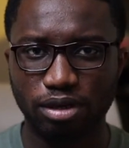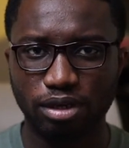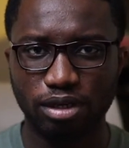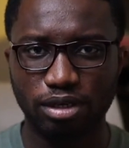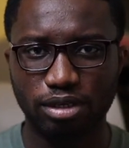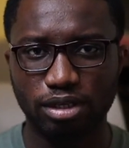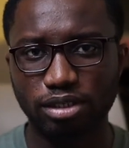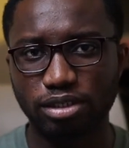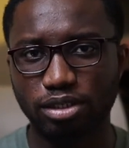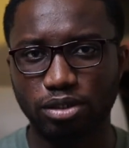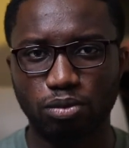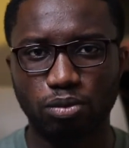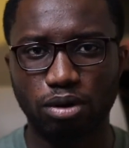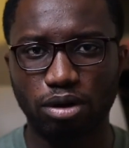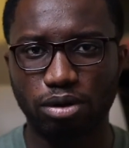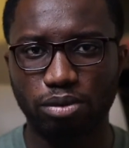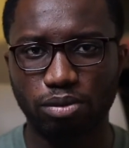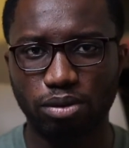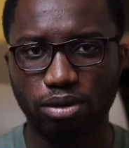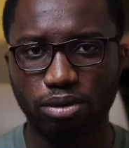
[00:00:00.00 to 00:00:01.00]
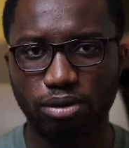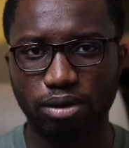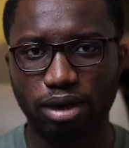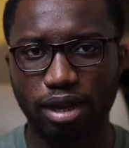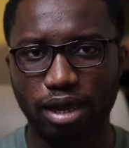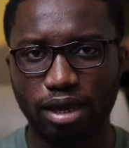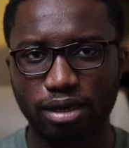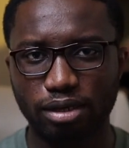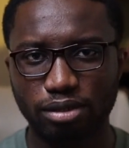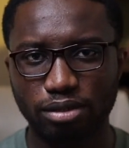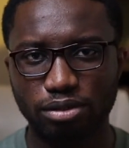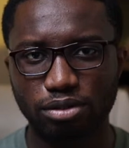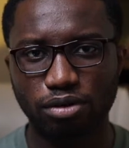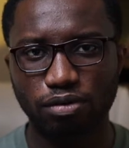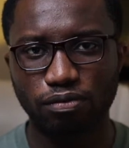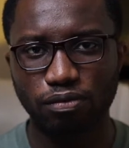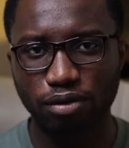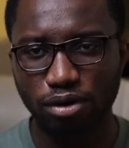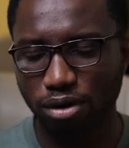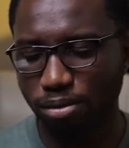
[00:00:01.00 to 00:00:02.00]
this is what it will look like. So
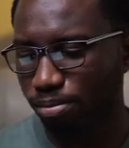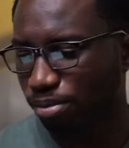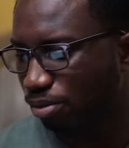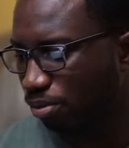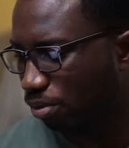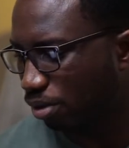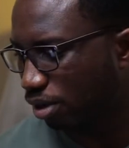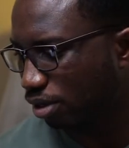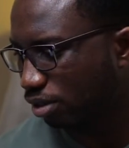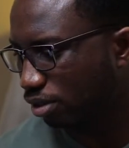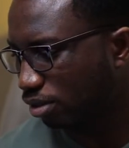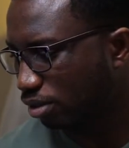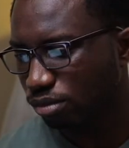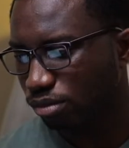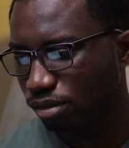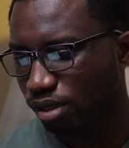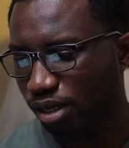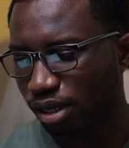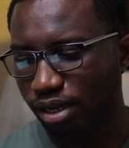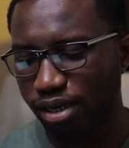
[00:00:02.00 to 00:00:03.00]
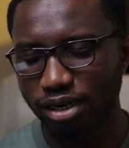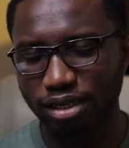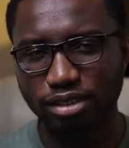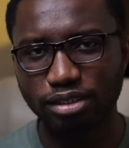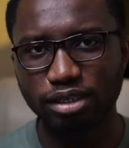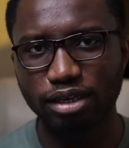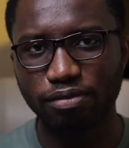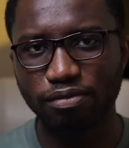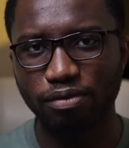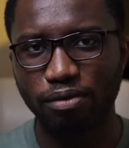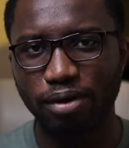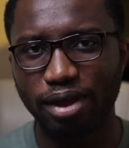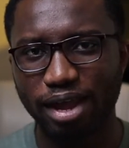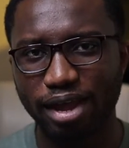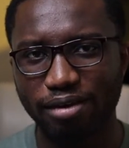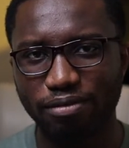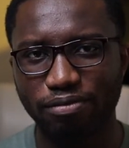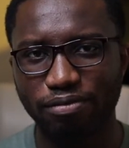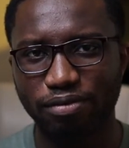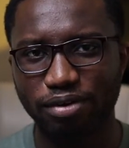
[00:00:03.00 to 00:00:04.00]
for number one, let's say for
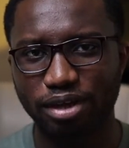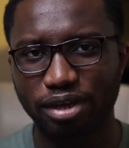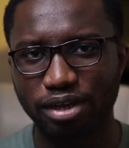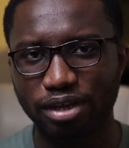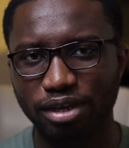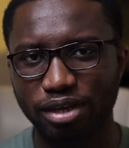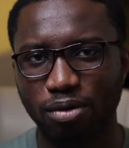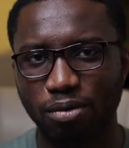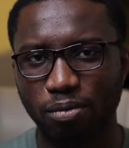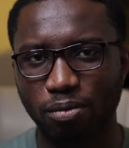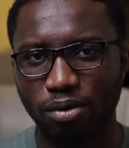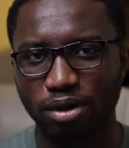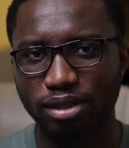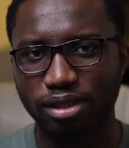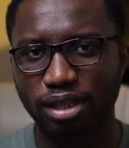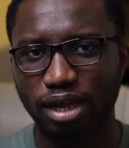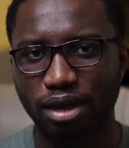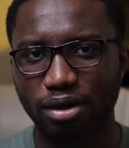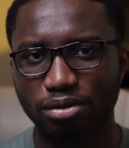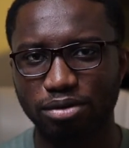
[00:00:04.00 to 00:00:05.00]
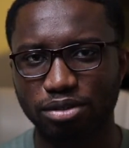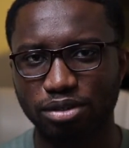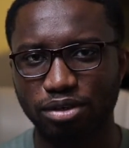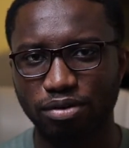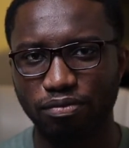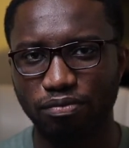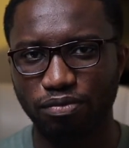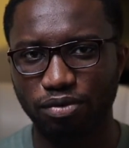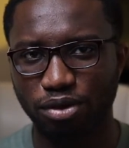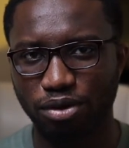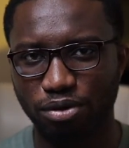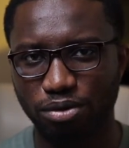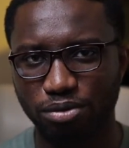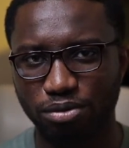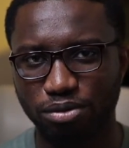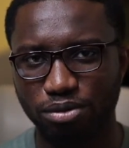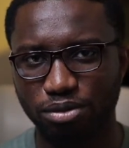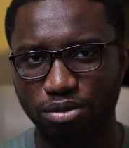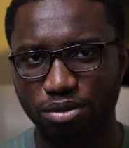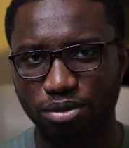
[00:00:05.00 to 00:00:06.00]
every 1,000
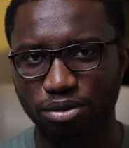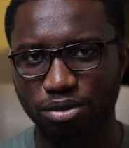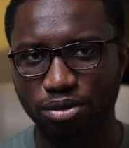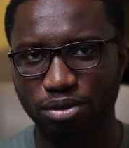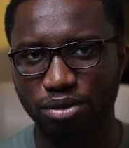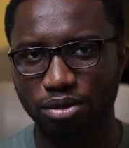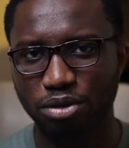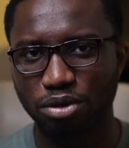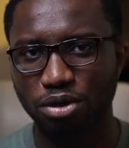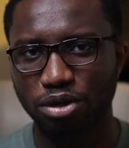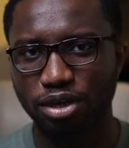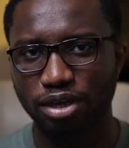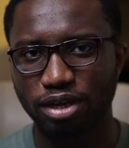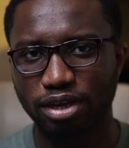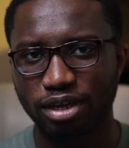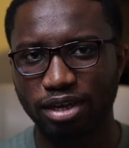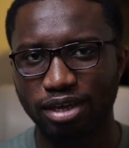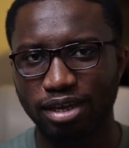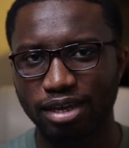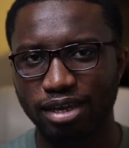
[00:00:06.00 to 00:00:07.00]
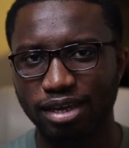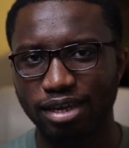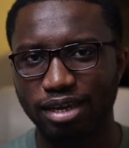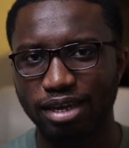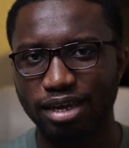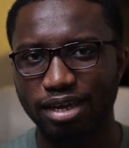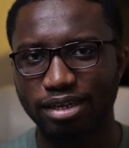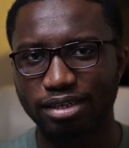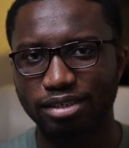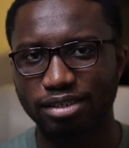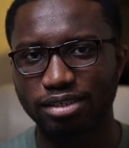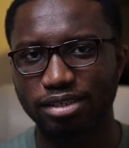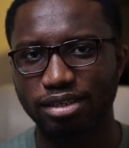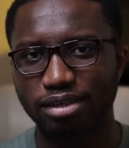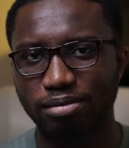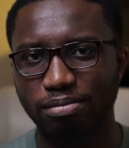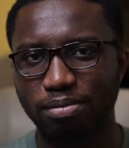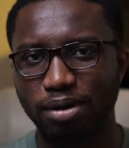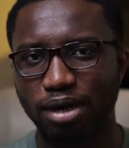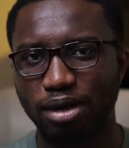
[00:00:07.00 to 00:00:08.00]
views, he gets
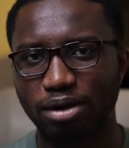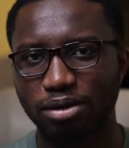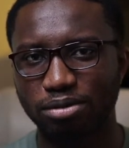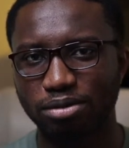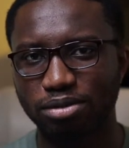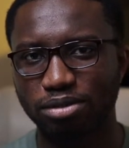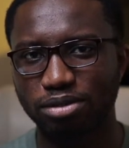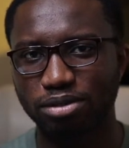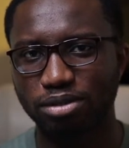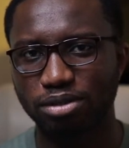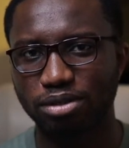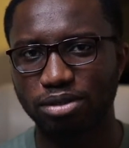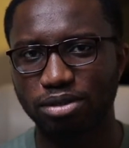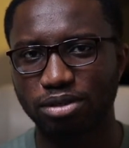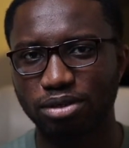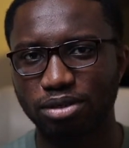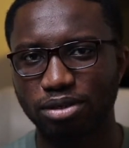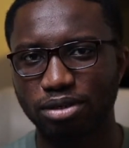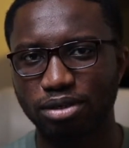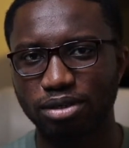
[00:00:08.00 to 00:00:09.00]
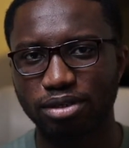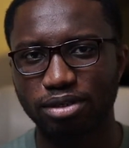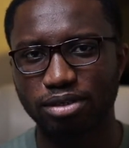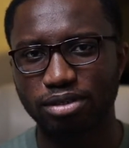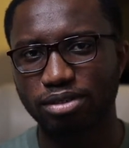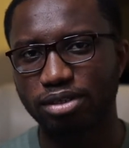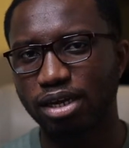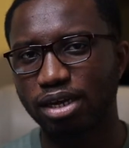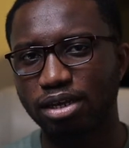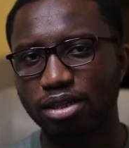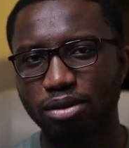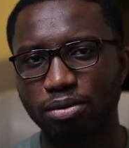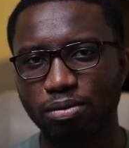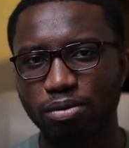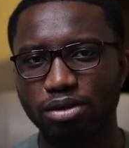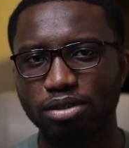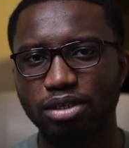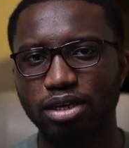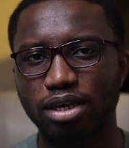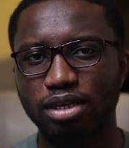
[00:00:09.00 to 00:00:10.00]
about, take the
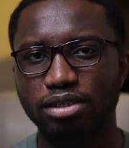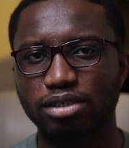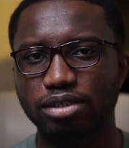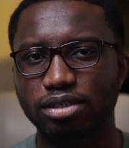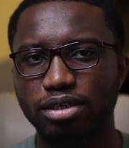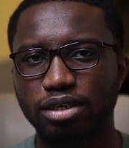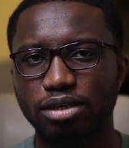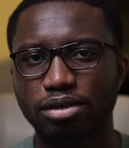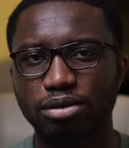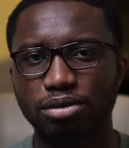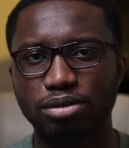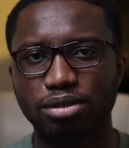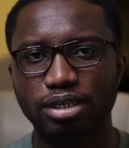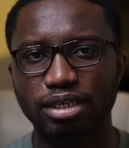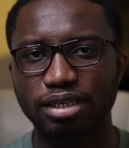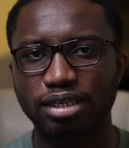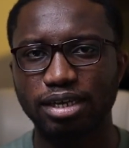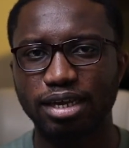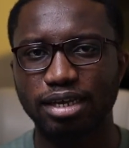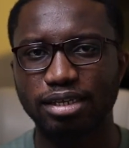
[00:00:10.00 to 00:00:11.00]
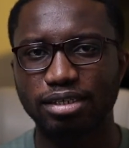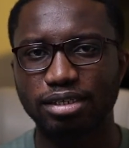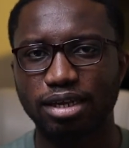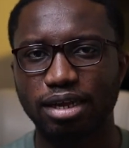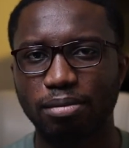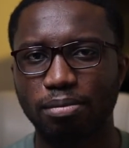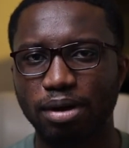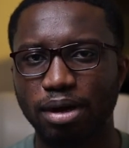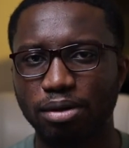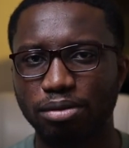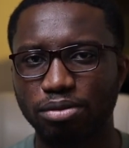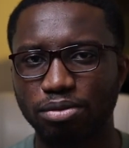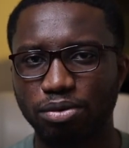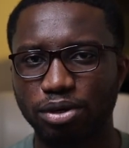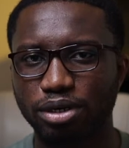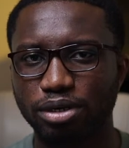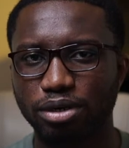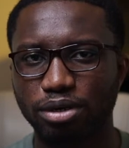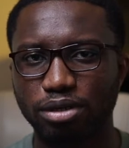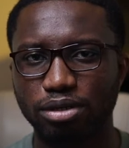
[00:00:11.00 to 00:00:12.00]
worst case scenario, he gets about
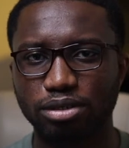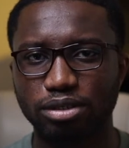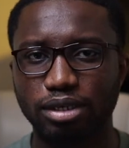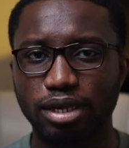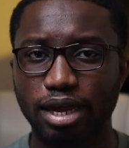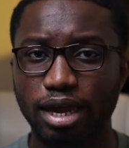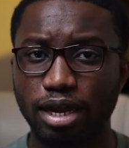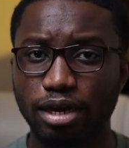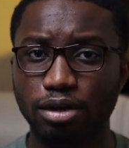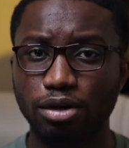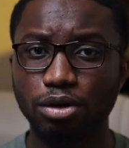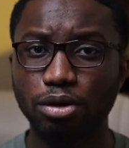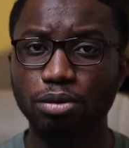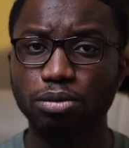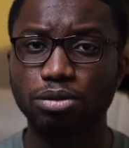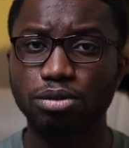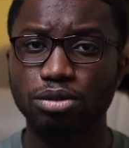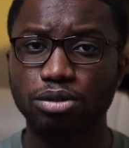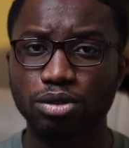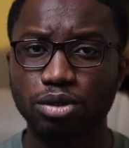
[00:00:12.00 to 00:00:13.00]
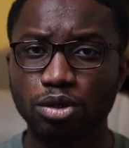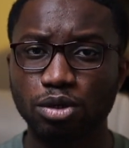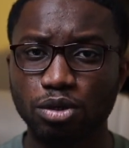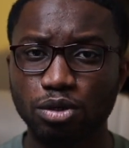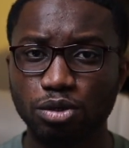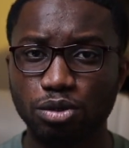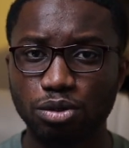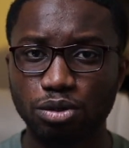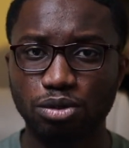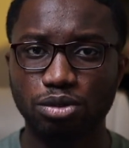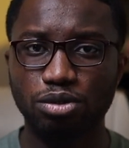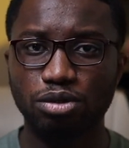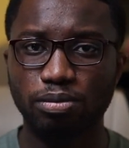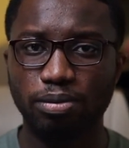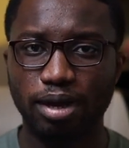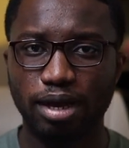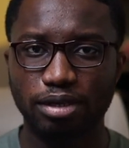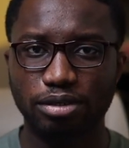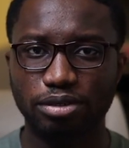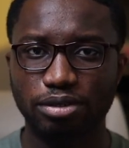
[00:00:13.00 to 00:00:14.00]
$3. And note, YouTube
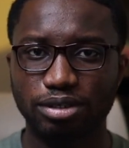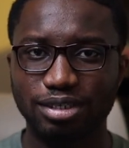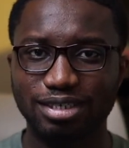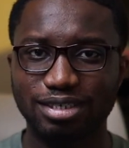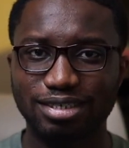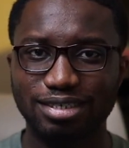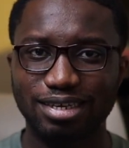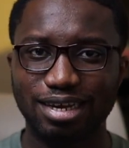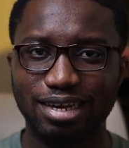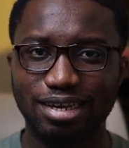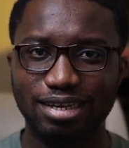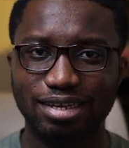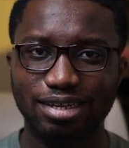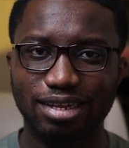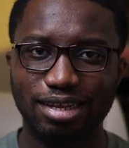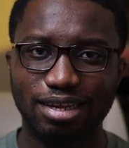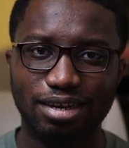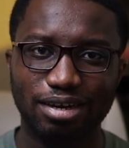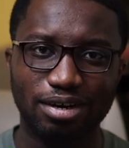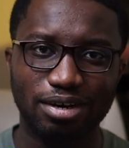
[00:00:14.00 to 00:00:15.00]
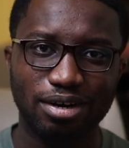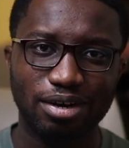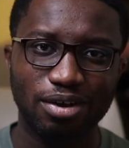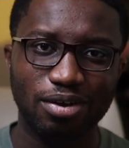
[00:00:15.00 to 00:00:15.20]
has already taken their